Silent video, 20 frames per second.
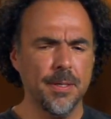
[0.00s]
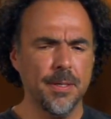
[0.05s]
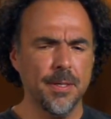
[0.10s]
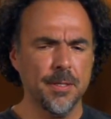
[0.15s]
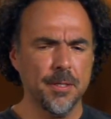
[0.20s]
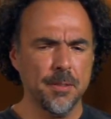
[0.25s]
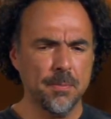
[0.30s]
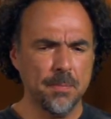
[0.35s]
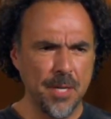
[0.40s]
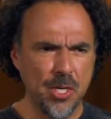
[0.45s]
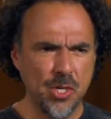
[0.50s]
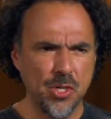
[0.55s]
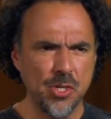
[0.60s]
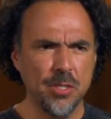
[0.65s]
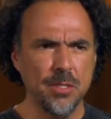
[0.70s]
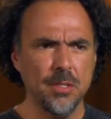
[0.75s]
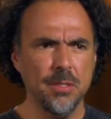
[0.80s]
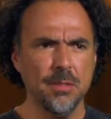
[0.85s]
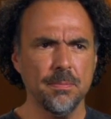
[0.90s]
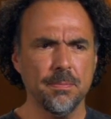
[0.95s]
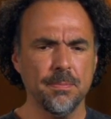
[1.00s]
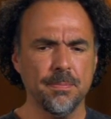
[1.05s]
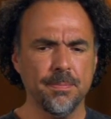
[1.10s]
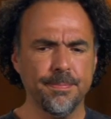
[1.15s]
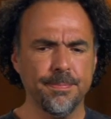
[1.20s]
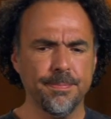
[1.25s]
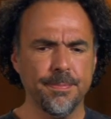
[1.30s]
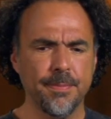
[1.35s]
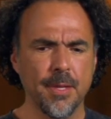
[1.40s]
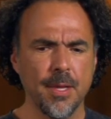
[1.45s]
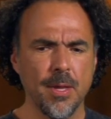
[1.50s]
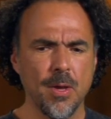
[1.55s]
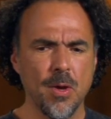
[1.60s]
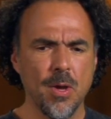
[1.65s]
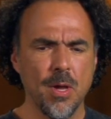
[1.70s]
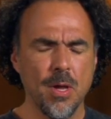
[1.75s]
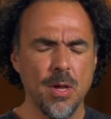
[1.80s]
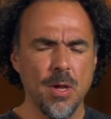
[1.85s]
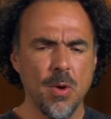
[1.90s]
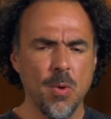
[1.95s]
special
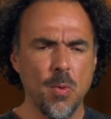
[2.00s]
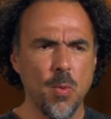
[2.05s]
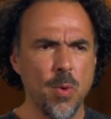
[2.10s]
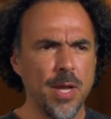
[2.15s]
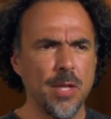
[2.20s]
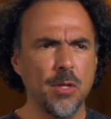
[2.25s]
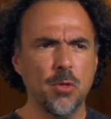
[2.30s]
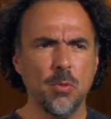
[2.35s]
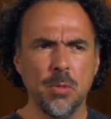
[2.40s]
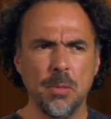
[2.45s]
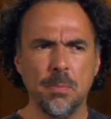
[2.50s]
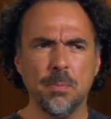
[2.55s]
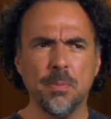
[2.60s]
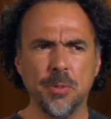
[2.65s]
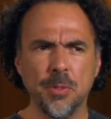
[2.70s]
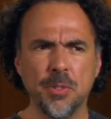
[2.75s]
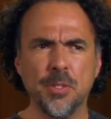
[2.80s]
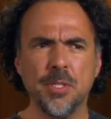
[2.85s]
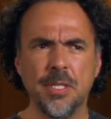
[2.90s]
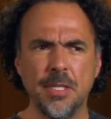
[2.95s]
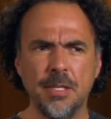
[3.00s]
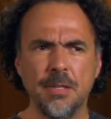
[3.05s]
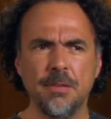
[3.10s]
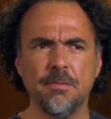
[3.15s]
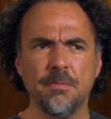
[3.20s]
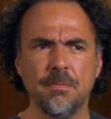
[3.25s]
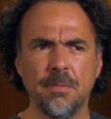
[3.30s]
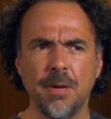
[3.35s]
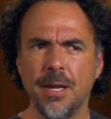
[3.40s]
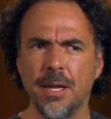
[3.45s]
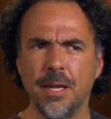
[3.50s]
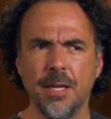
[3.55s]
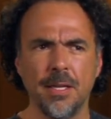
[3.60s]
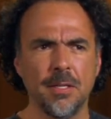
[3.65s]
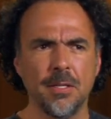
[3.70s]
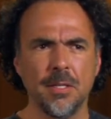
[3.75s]
way to be perceived by a